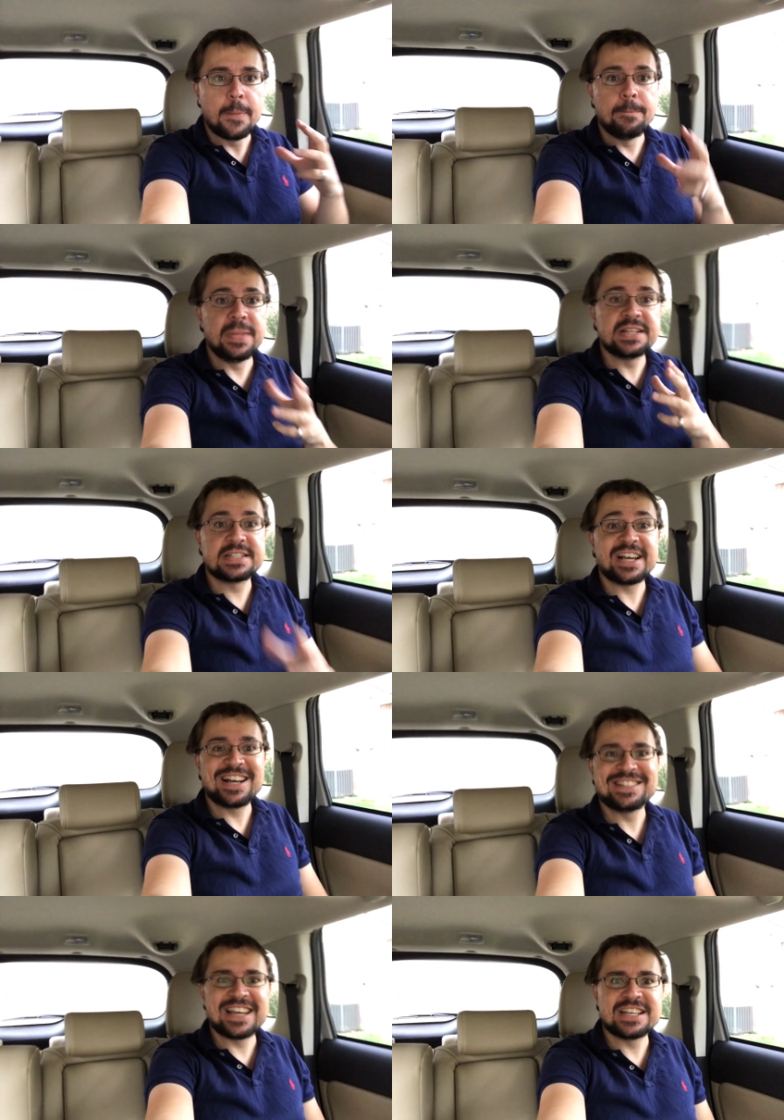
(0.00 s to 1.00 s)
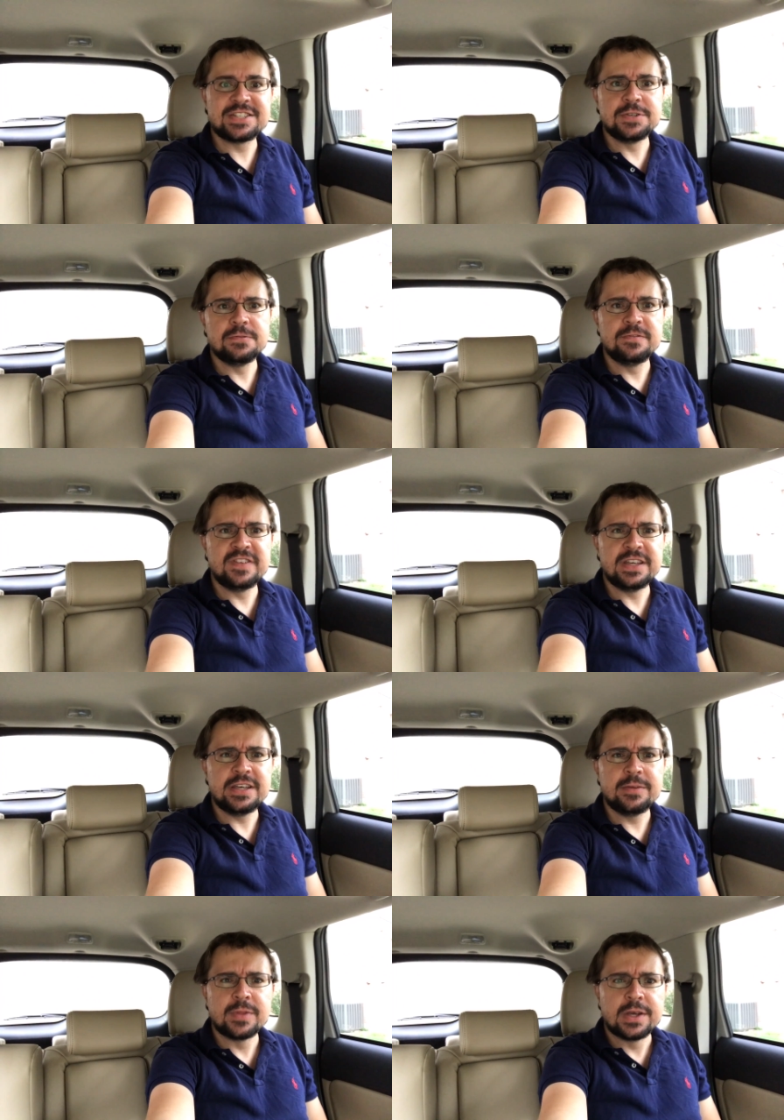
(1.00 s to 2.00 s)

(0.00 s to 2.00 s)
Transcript: mid-size SUV.